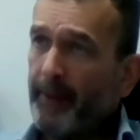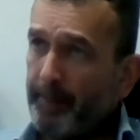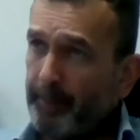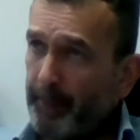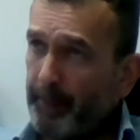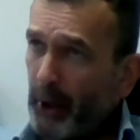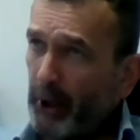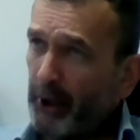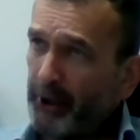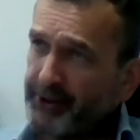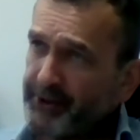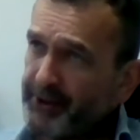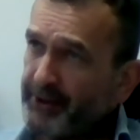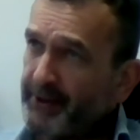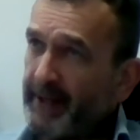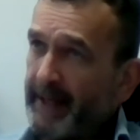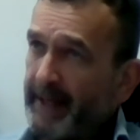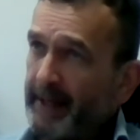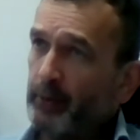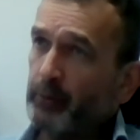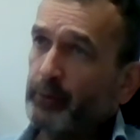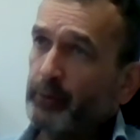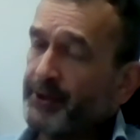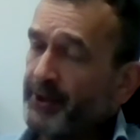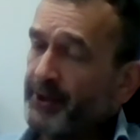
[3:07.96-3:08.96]
The person
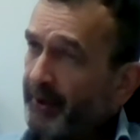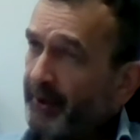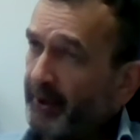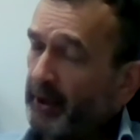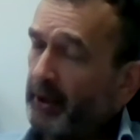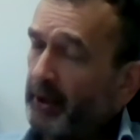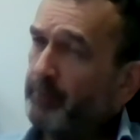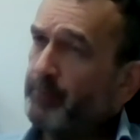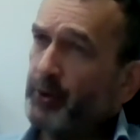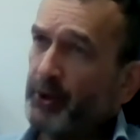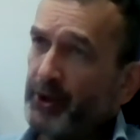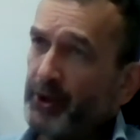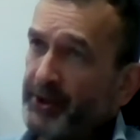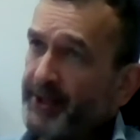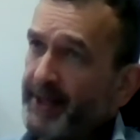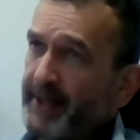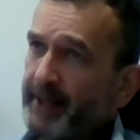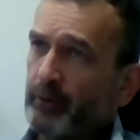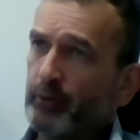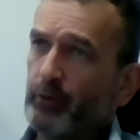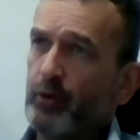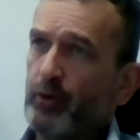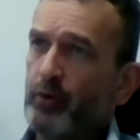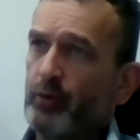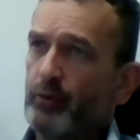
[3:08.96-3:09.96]
heals and the community
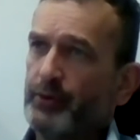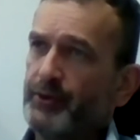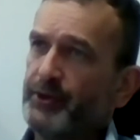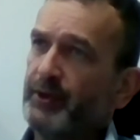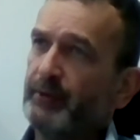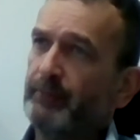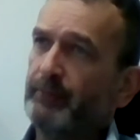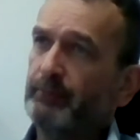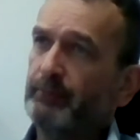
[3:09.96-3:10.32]
grows.